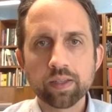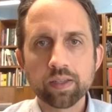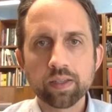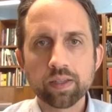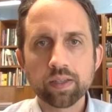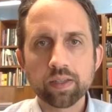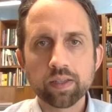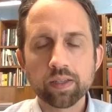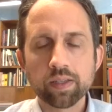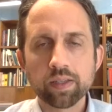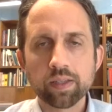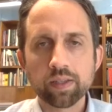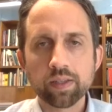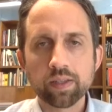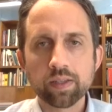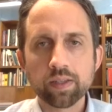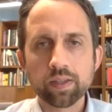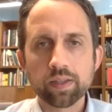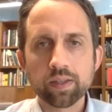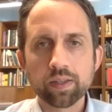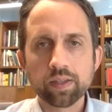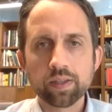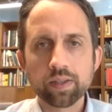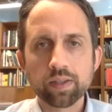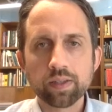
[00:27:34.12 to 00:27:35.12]

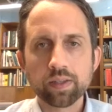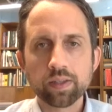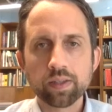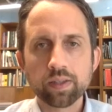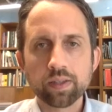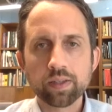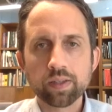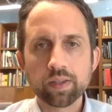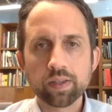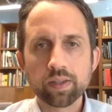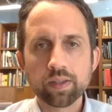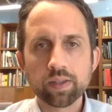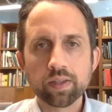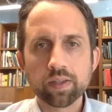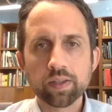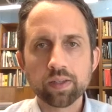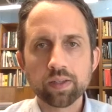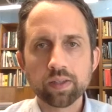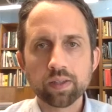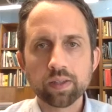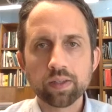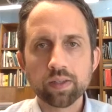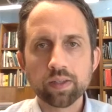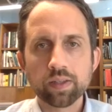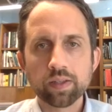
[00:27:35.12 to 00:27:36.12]

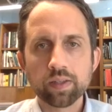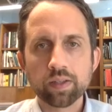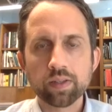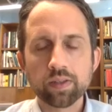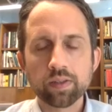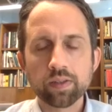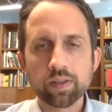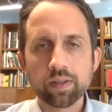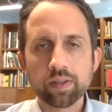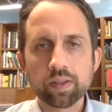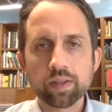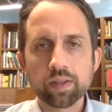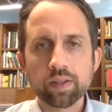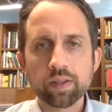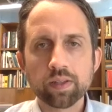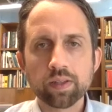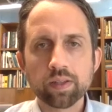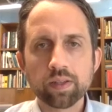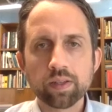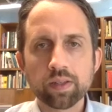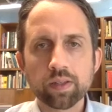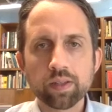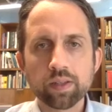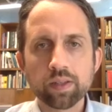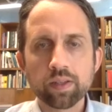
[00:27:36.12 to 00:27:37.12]

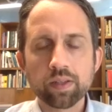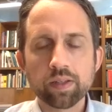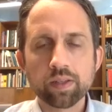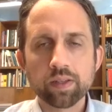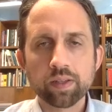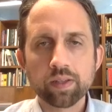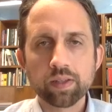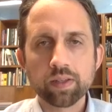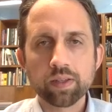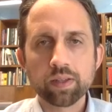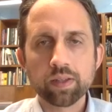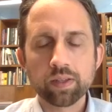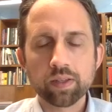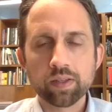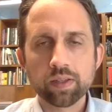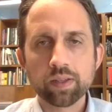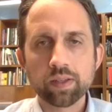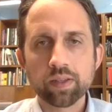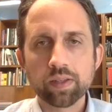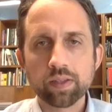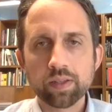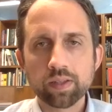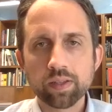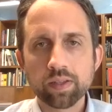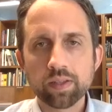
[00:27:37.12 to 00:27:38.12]

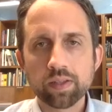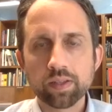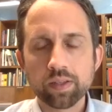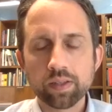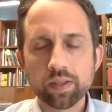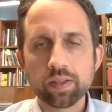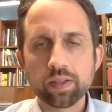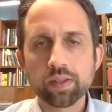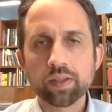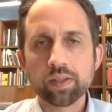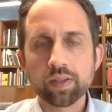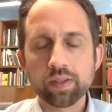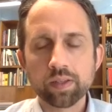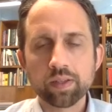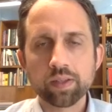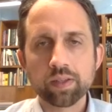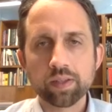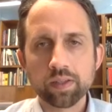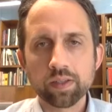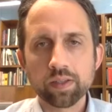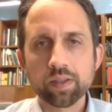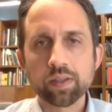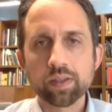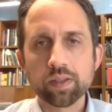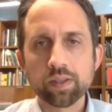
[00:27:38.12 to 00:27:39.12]

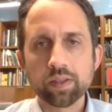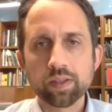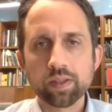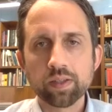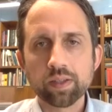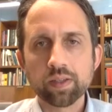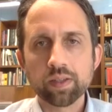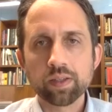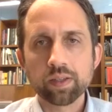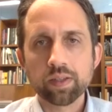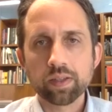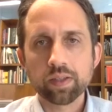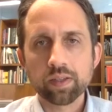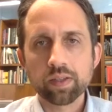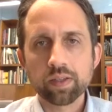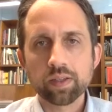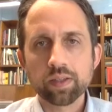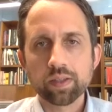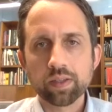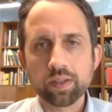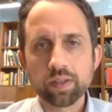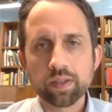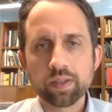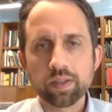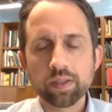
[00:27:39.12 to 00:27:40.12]

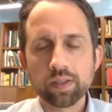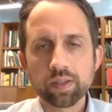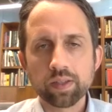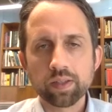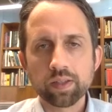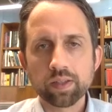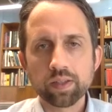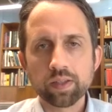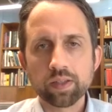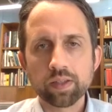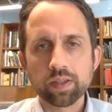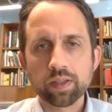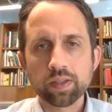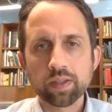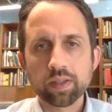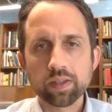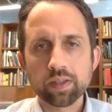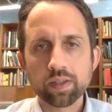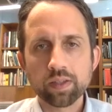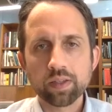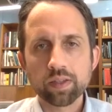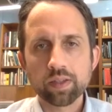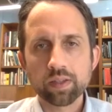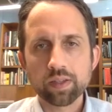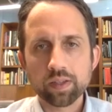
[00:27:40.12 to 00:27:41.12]

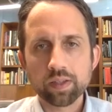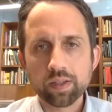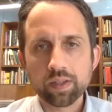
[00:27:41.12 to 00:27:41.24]
(not speaking)